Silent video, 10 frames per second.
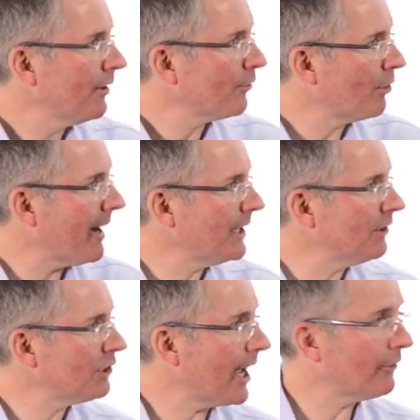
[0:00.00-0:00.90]
the remaining
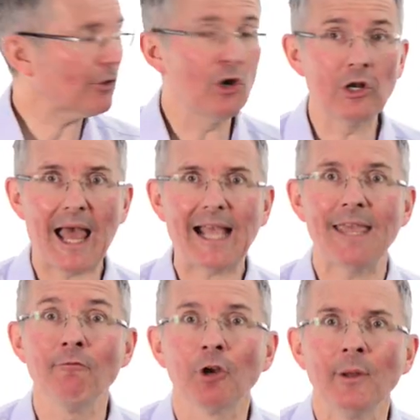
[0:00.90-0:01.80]
shares could lack
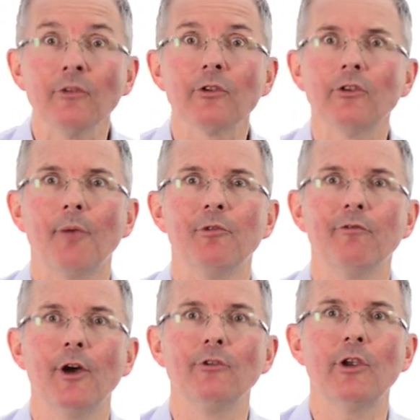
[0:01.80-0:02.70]
influence in terms of
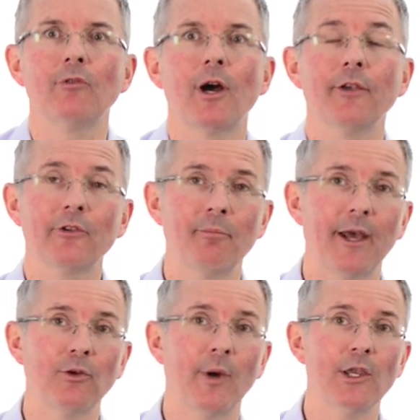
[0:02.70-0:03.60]
voting rights
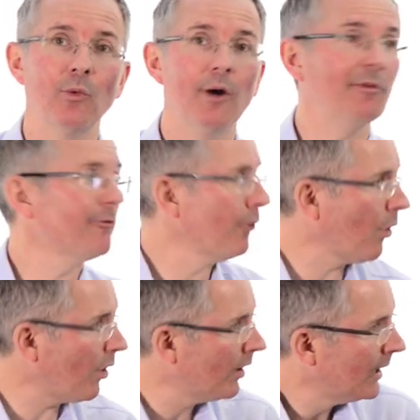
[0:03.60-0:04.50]
compared to where you were
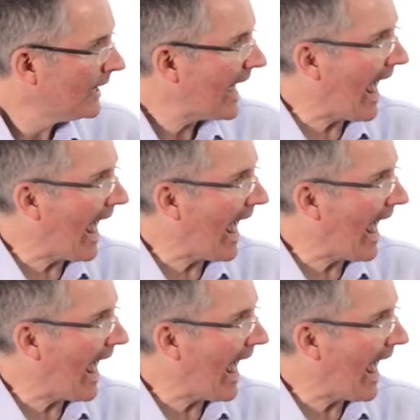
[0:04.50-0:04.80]
before,